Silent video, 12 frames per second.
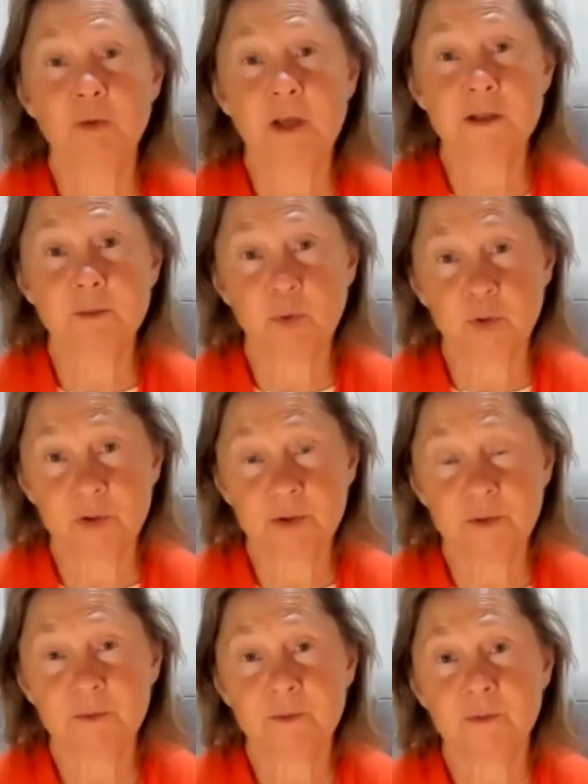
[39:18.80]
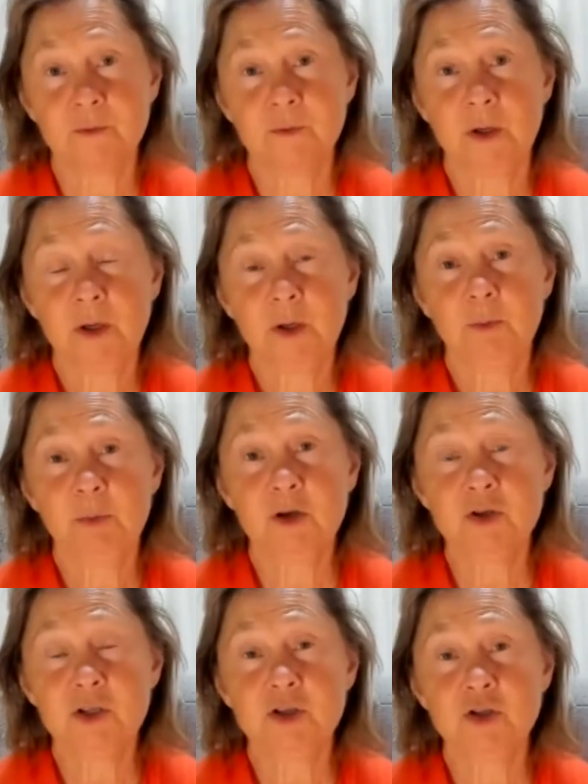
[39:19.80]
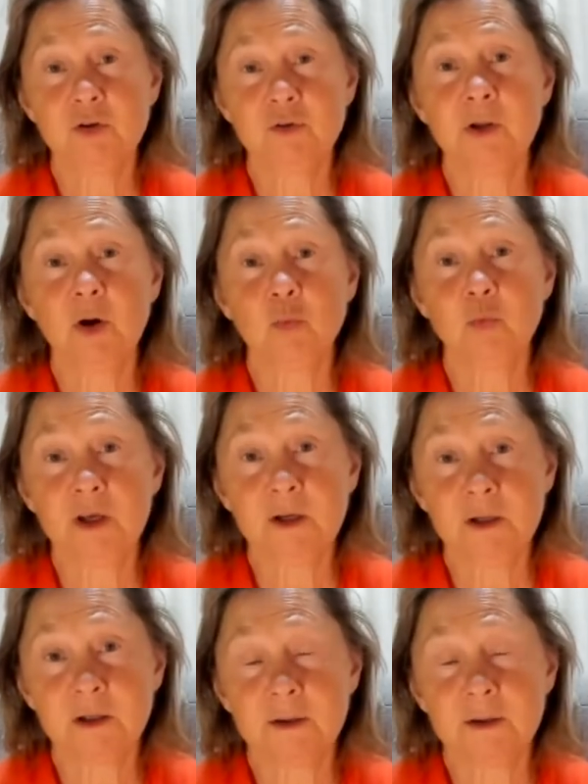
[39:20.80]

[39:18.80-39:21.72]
getting bullied. Because these children are weak.